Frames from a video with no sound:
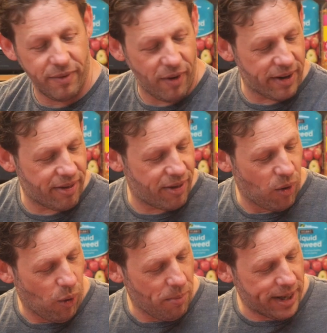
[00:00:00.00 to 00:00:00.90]
The very
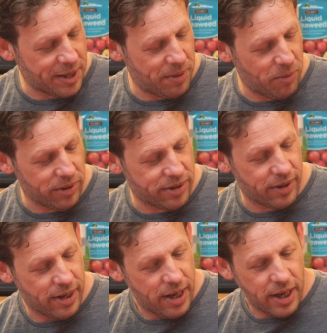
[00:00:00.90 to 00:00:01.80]
thought makes me want
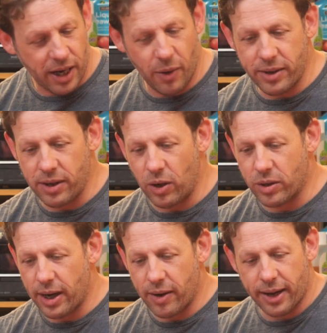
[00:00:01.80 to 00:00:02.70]
to go into
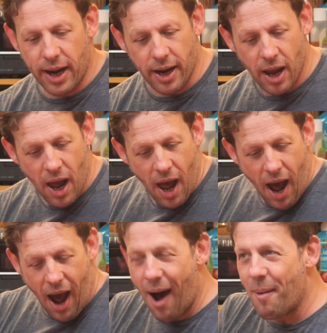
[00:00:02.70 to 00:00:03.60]
lockdown again.
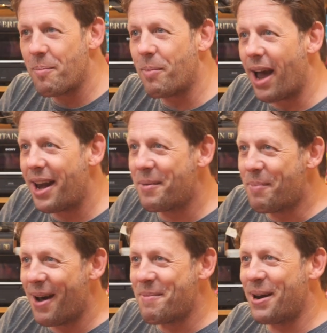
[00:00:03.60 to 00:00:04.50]

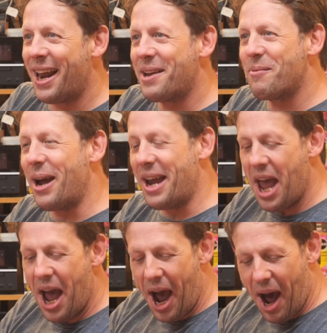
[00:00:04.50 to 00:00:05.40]
But anyway,
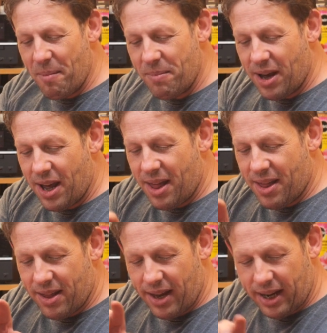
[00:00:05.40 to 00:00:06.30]

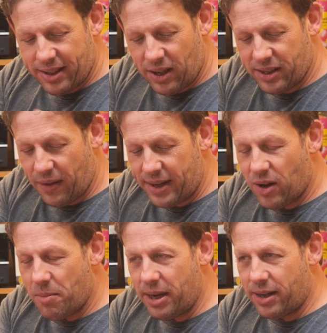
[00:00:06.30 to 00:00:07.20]
so that's
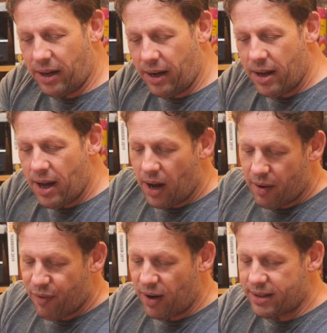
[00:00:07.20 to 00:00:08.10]
our media.
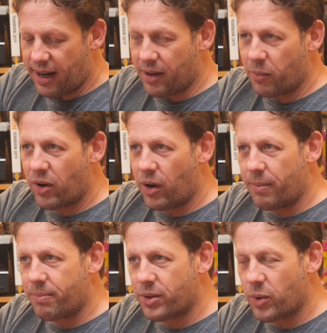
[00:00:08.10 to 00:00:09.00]
Front end, we've got
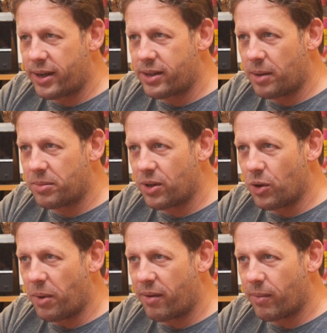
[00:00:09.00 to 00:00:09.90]
a 20 times
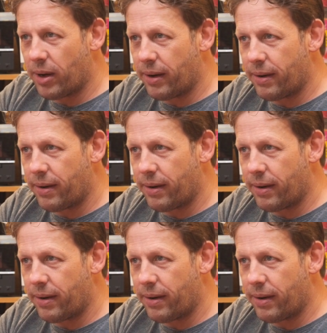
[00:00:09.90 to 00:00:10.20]
zoom, haven't we?